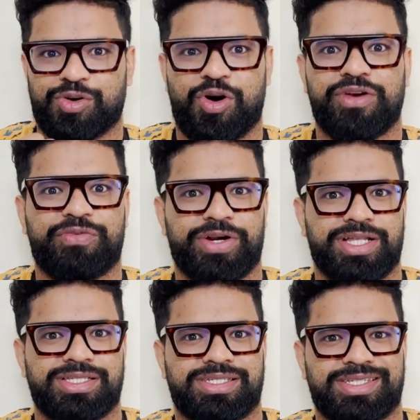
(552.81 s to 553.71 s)

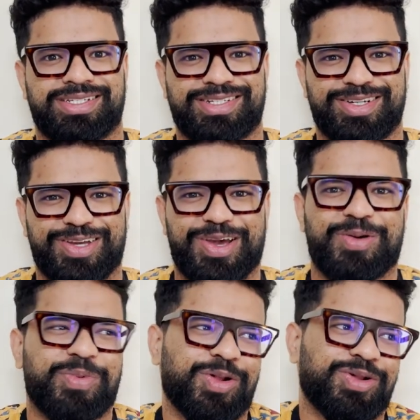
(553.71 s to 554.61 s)
confidence
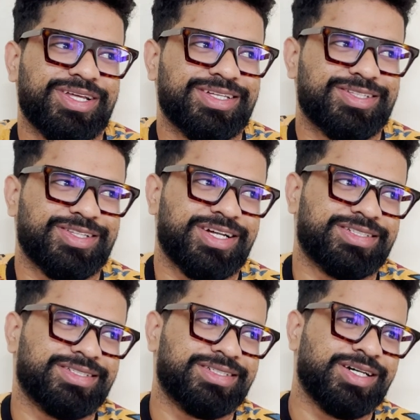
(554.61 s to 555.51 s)
engu uh, panoli
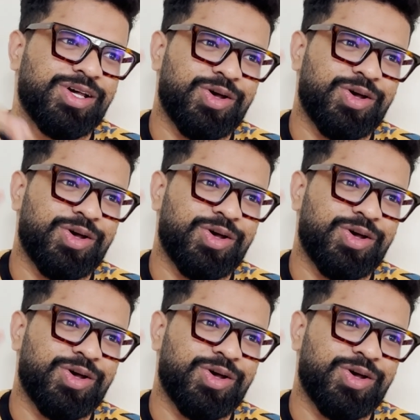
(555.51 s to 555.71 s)
that uh,